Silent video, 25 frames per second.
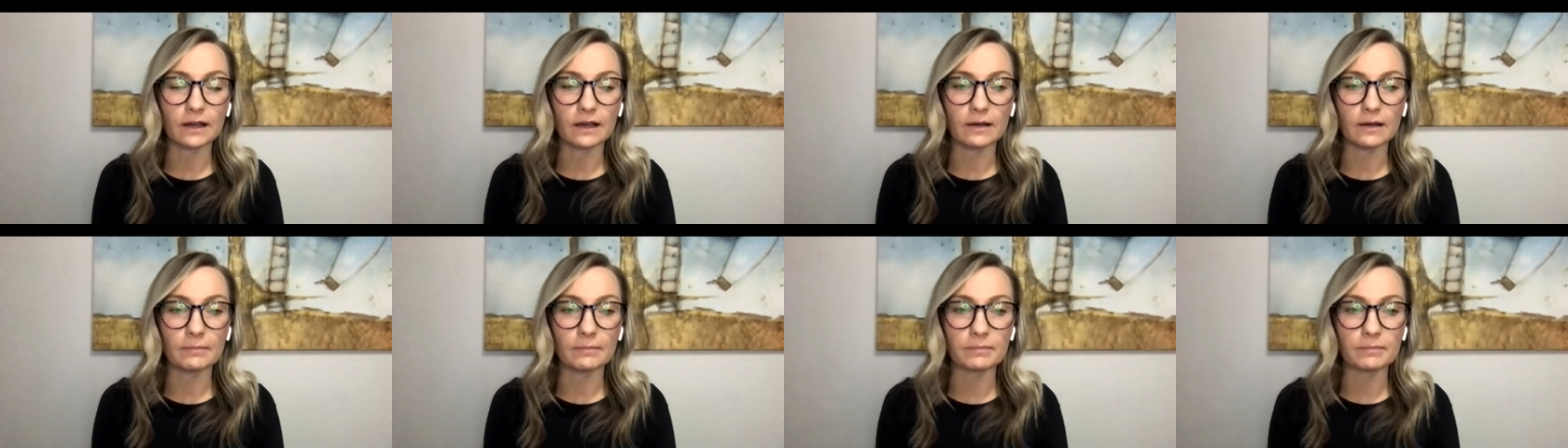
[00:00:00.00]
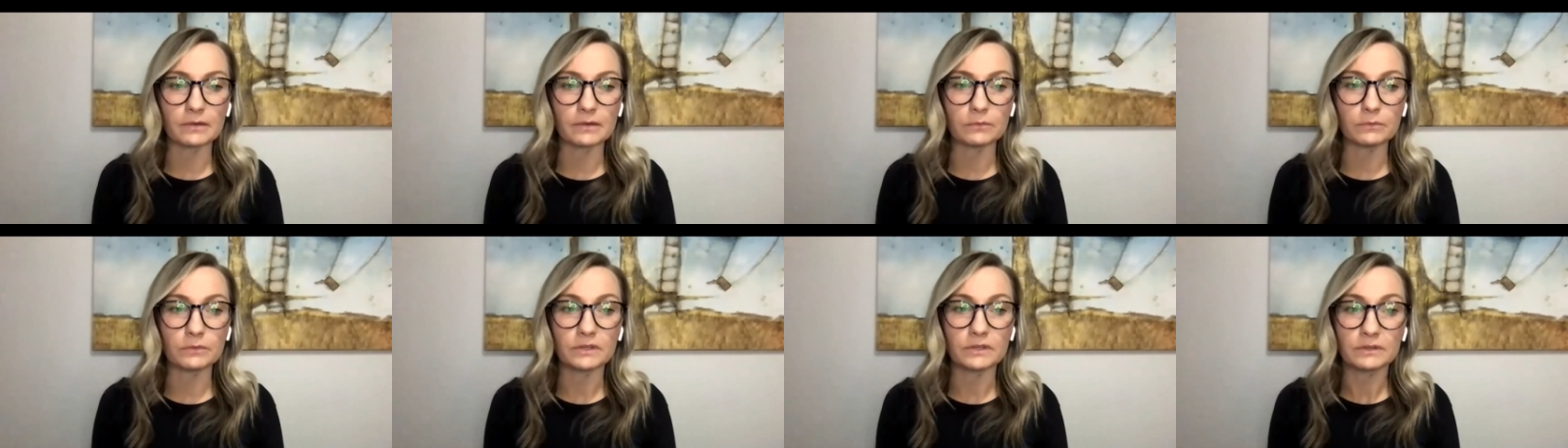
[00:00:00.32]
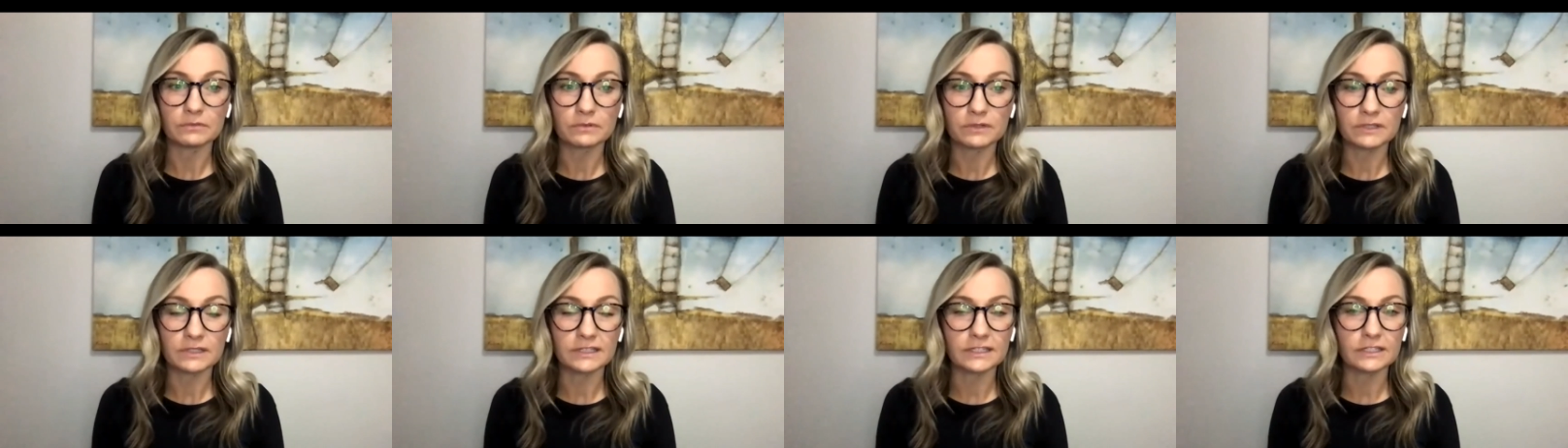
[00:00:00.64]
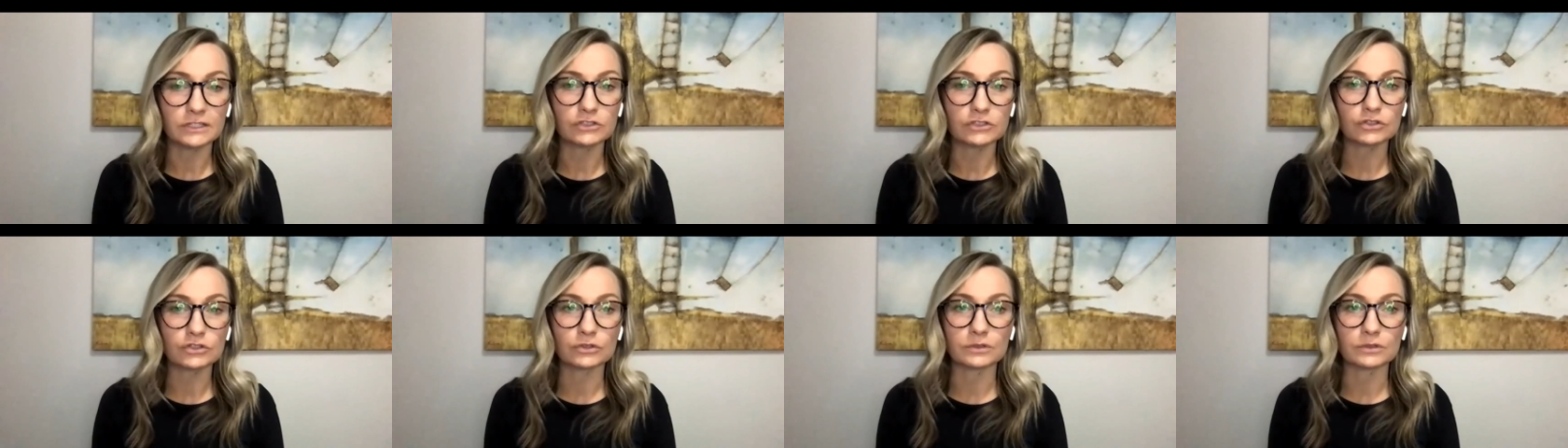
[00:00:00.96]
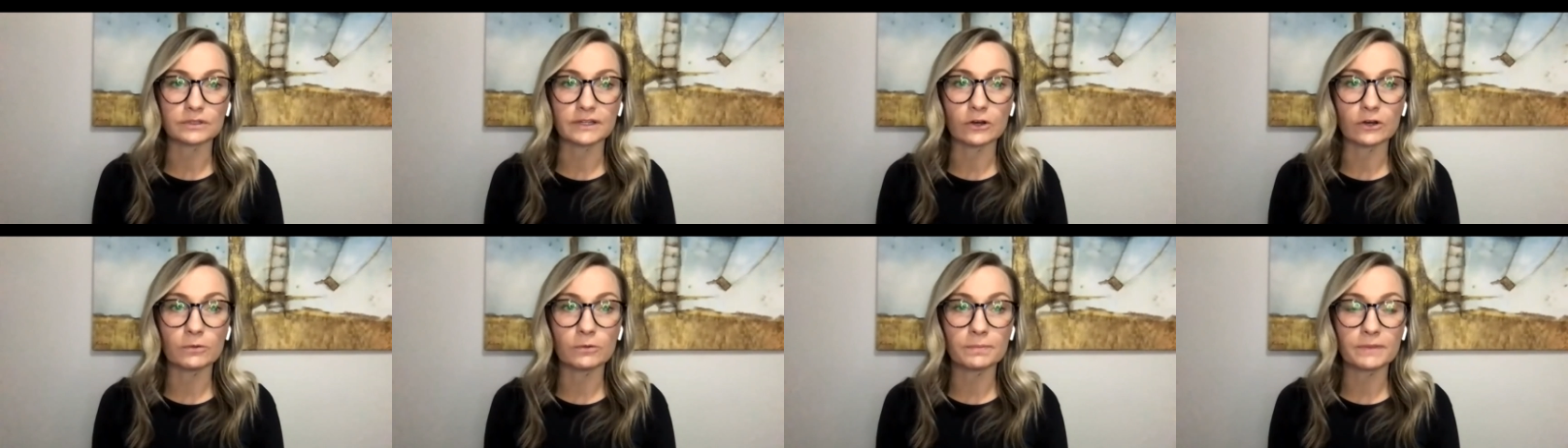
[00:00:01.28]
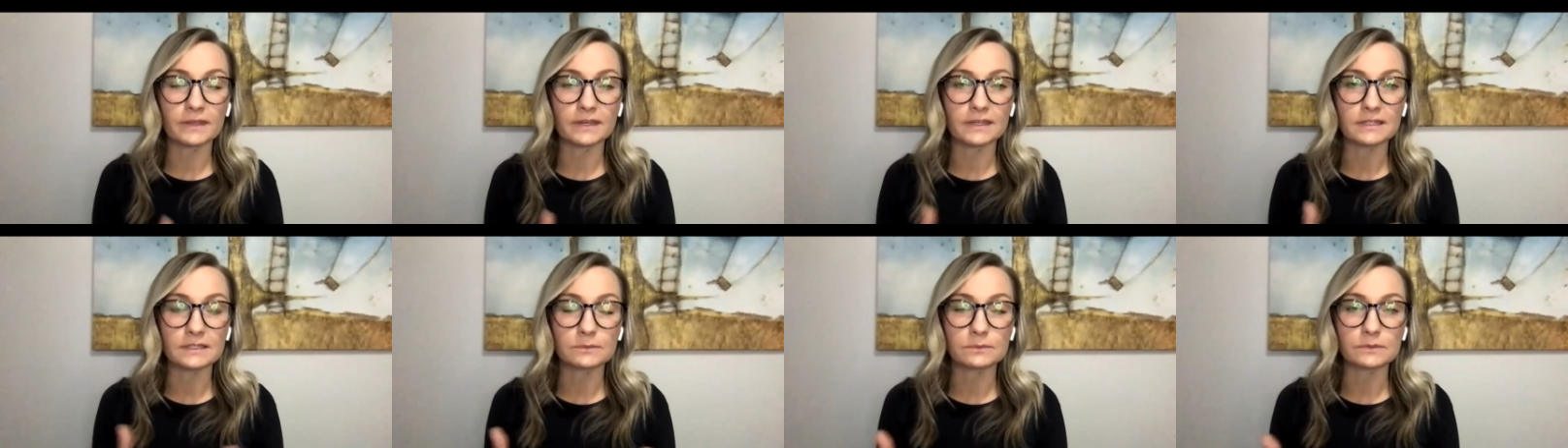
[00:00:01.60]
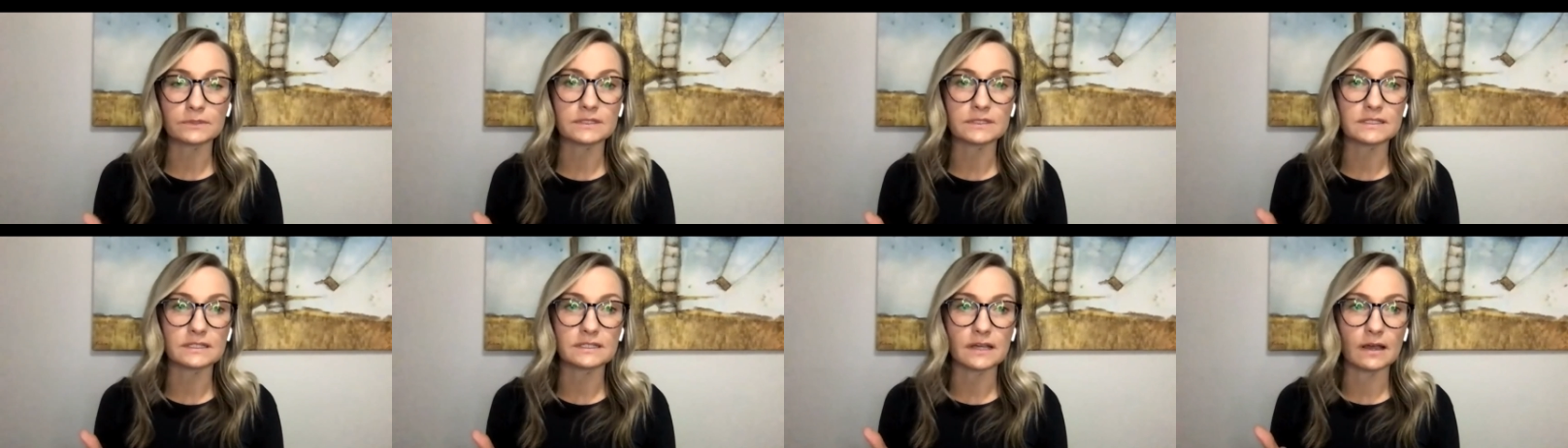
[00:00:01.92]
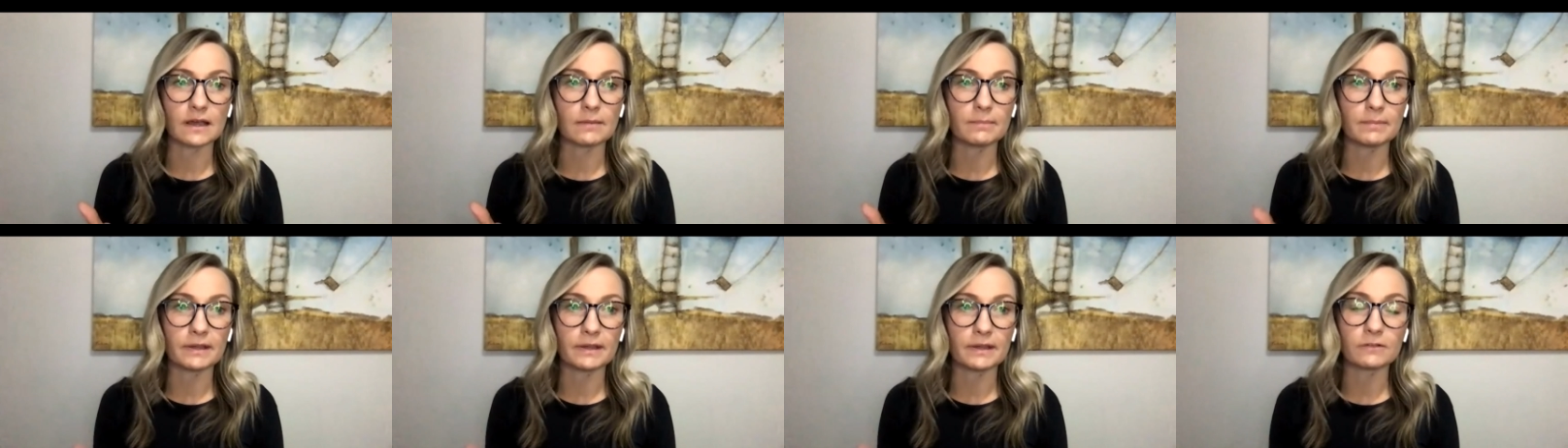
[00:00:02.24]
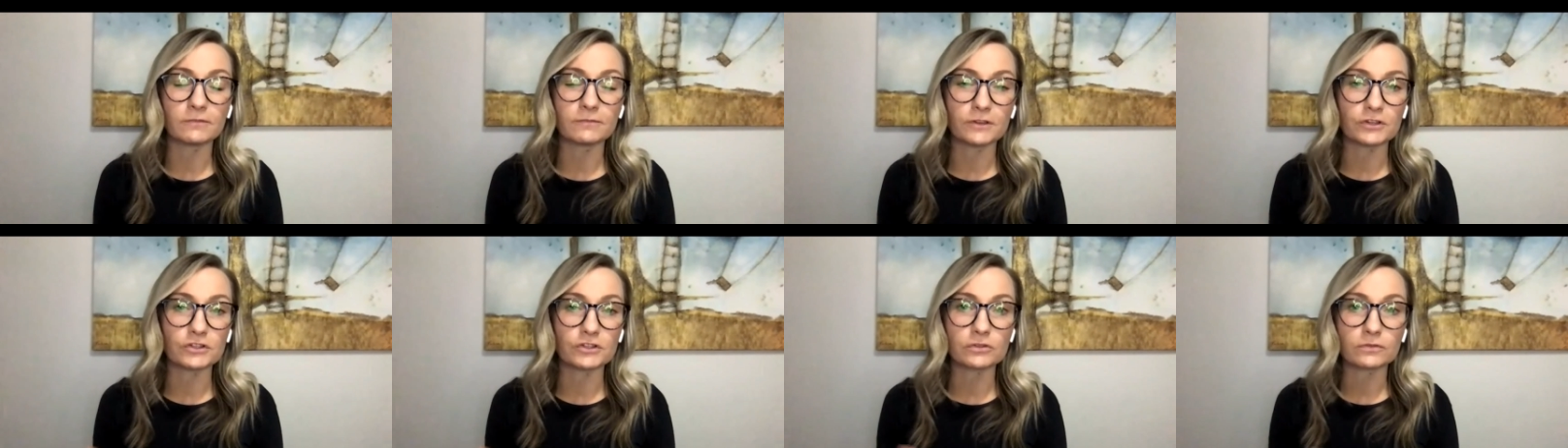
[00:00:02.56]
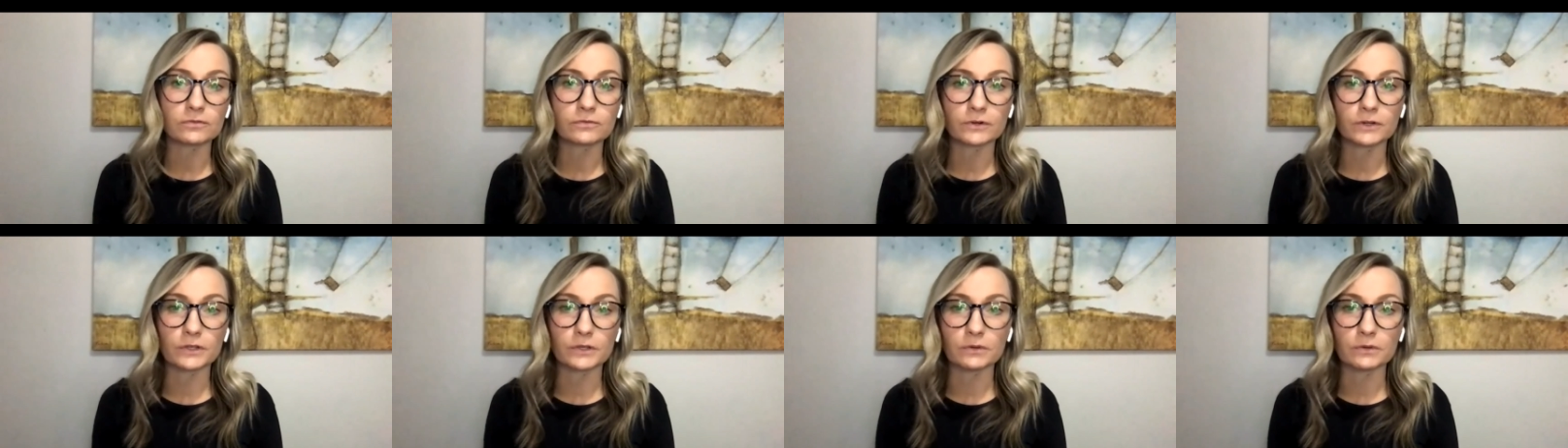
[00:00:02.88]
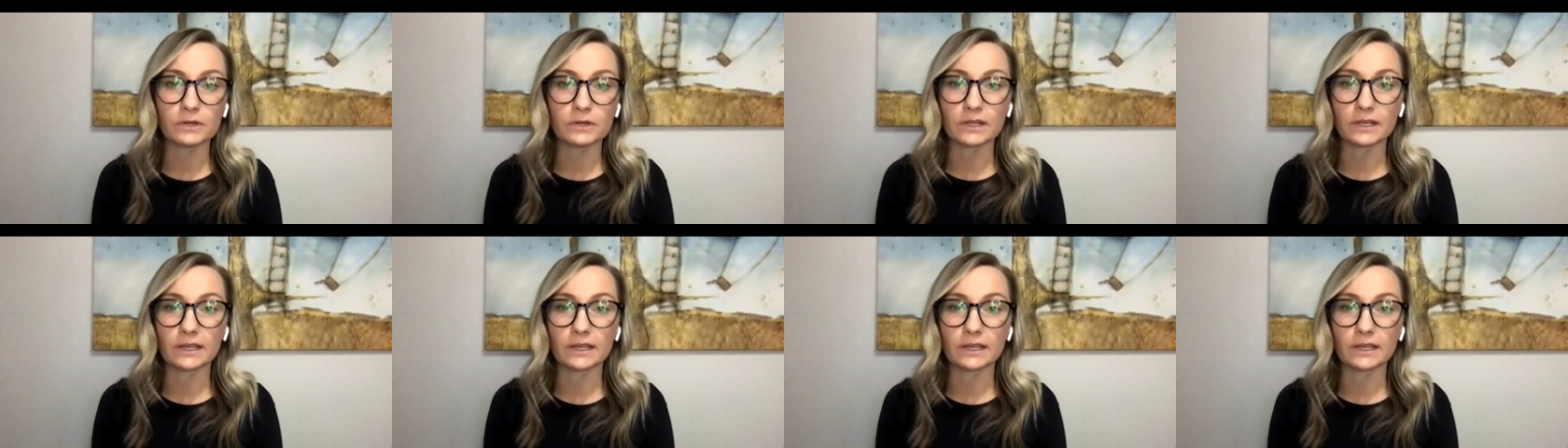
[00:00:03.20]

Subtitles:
And we really, truly hope that this was beneficial for you.